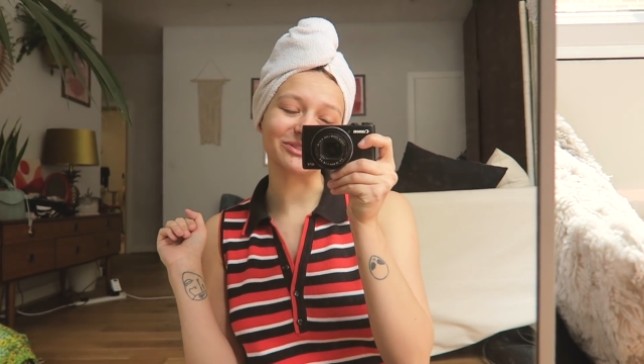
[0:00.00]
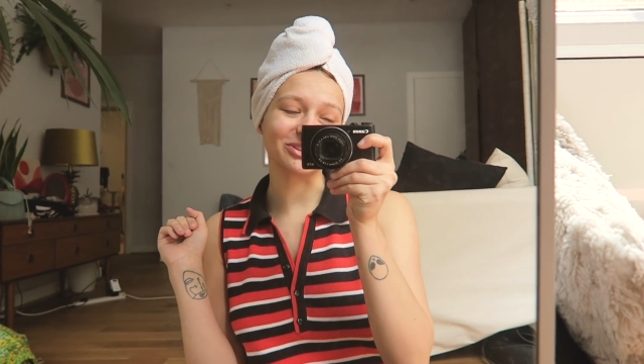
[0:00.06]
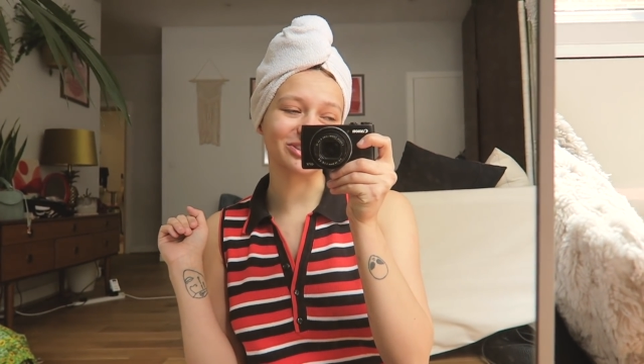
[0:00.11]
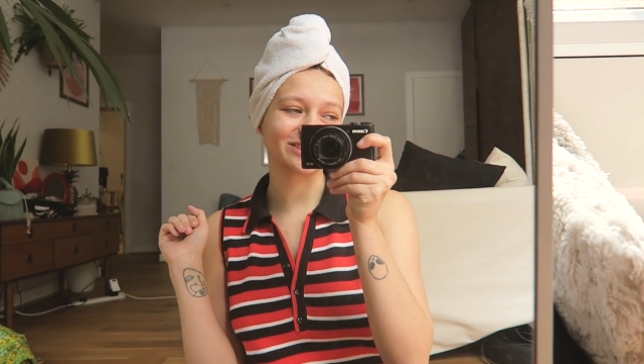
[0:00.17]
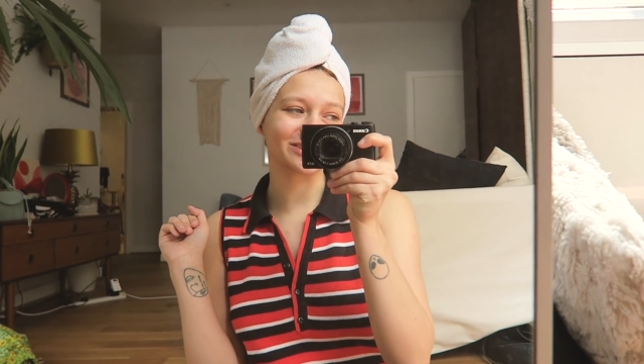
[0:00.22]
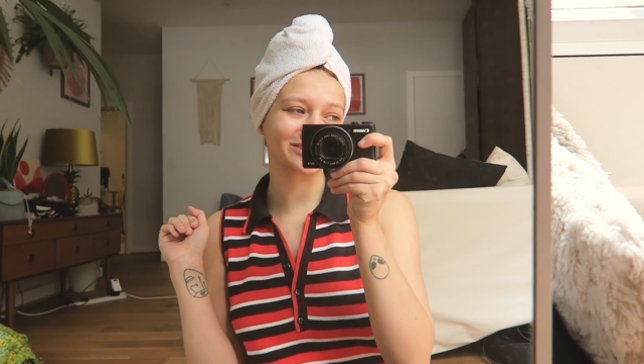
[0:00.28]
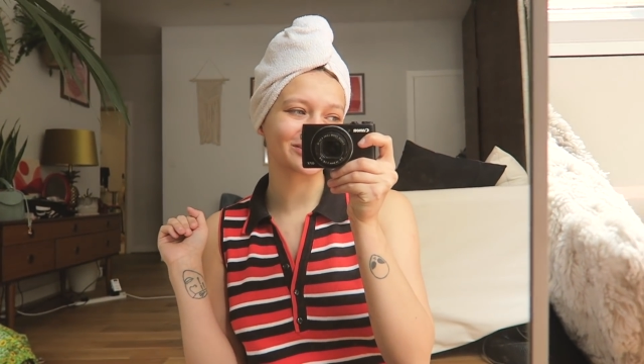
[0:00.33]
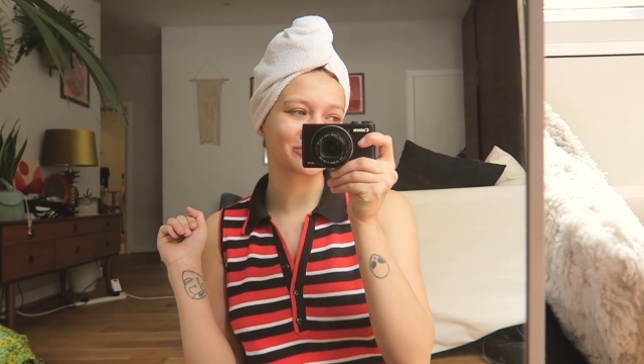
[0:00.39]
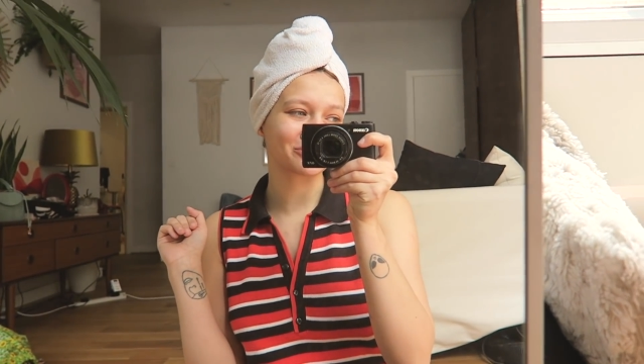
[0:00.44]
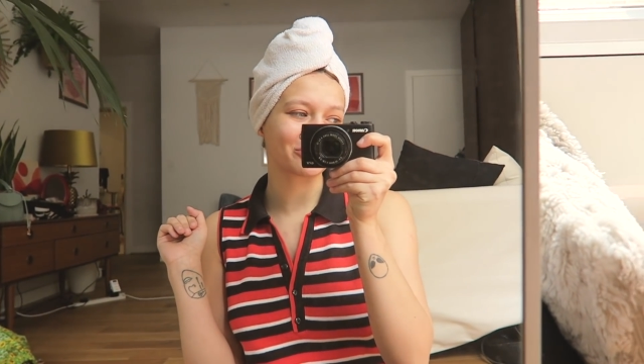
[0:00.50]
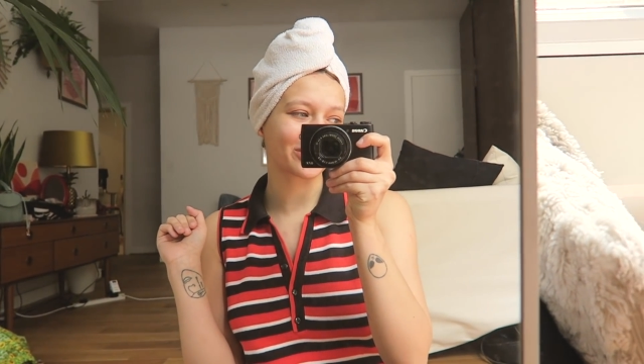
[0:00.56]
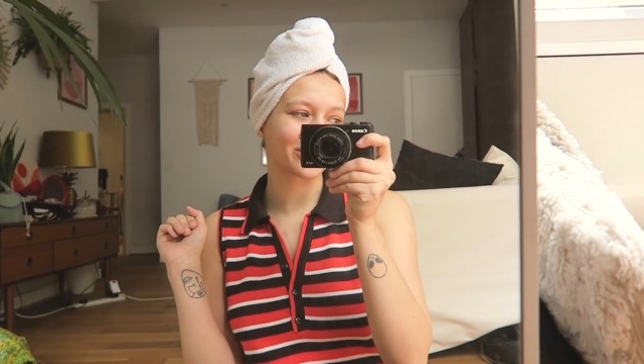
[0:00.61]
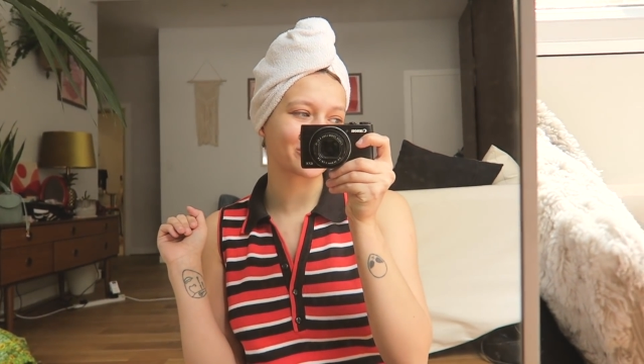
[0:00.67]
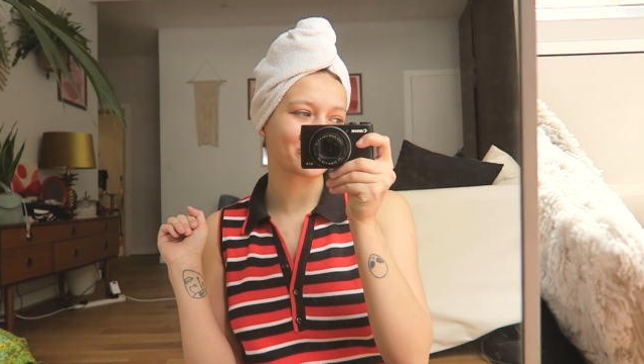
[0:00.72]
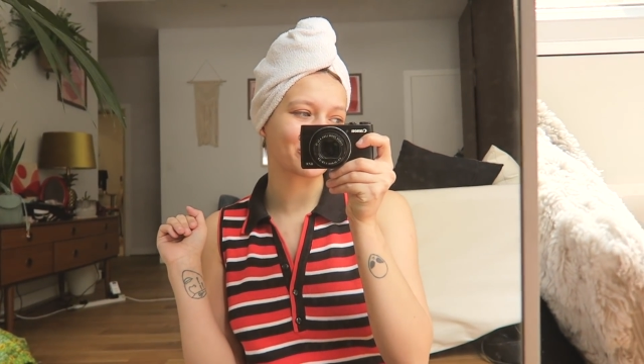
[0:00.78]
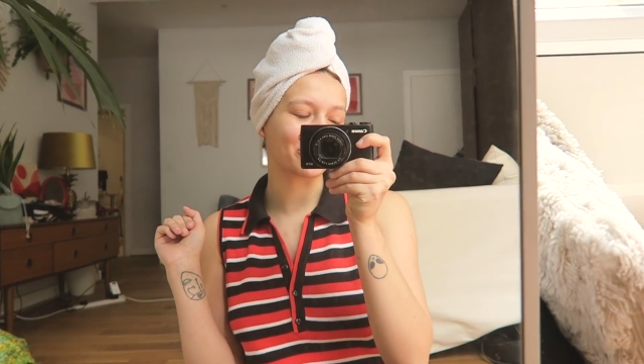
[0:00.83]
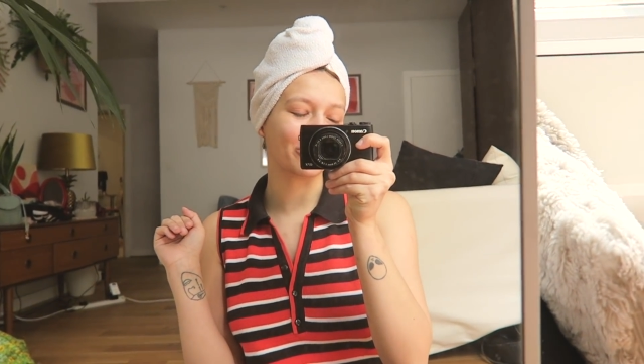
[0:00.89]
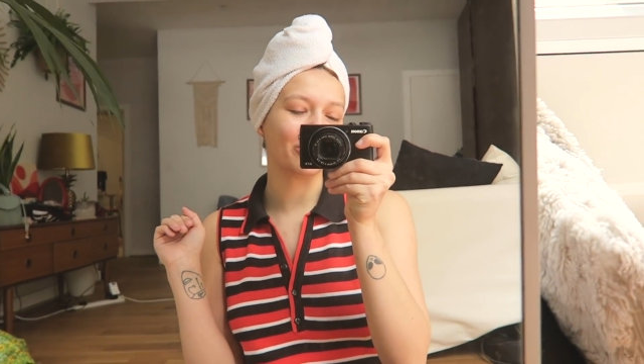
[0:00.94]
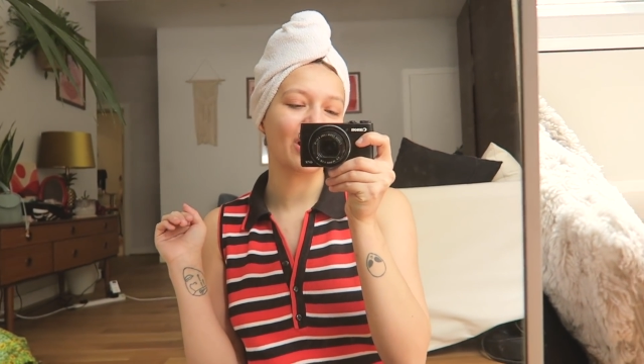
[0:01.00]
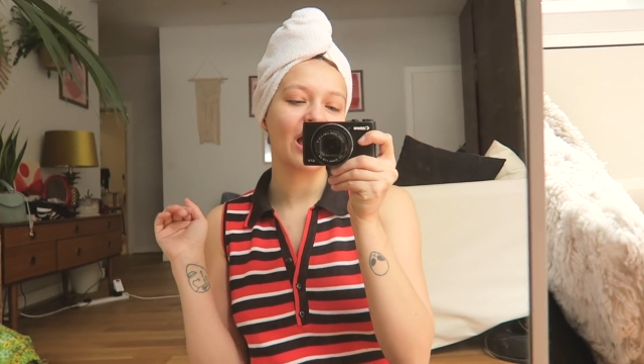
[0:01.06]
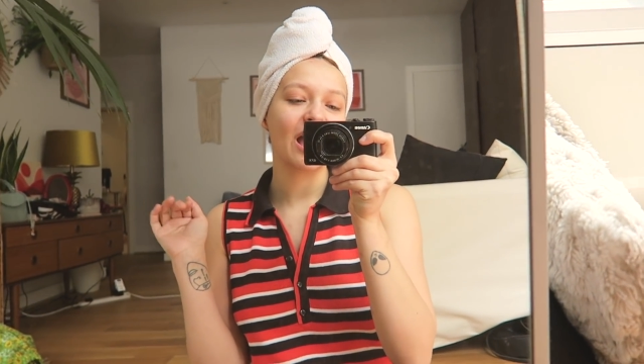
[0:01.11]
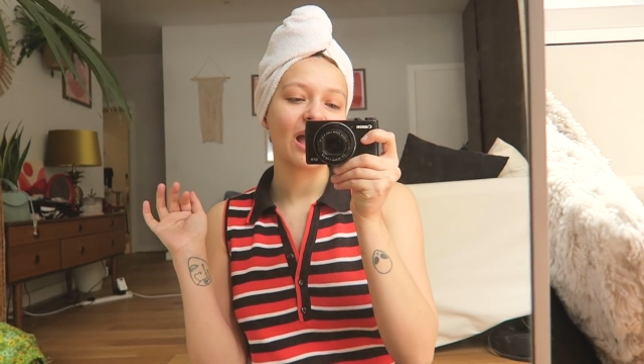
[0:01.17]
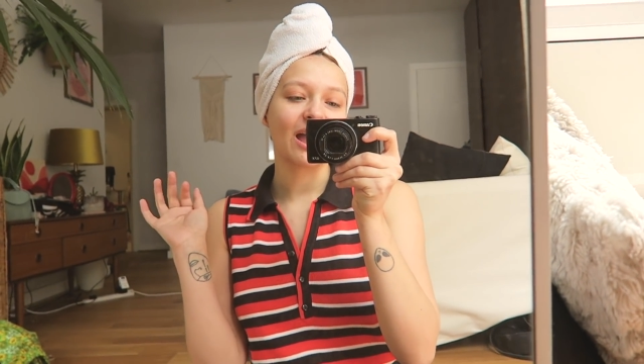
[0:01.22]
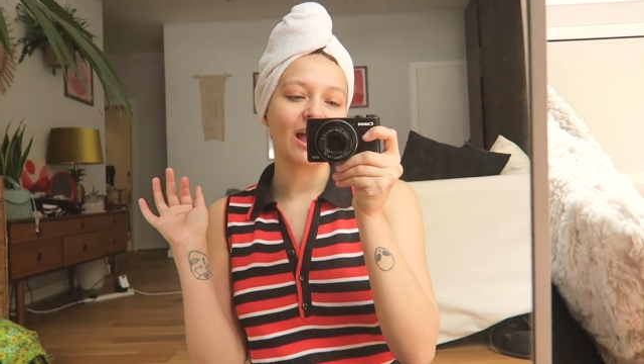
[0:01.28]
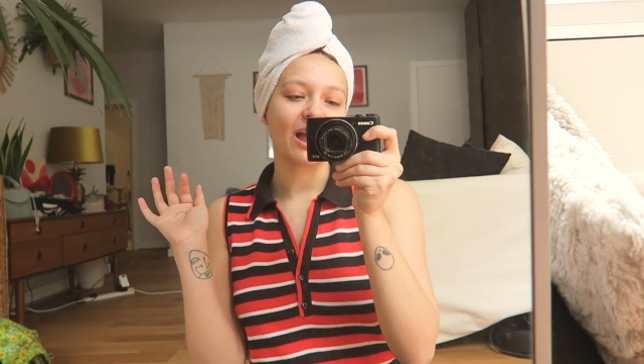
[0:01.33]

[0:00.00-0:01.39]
which is also quite cool,